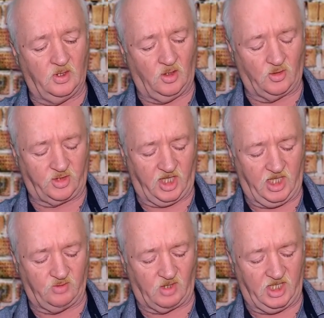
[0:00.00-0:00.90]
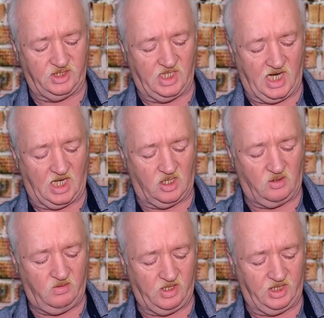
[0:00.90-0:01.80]
Okay, right
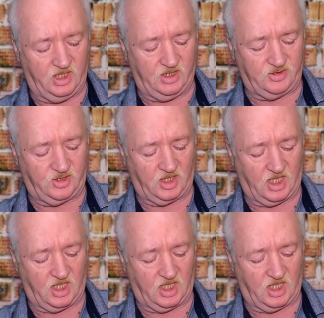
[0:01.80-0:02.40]
now it's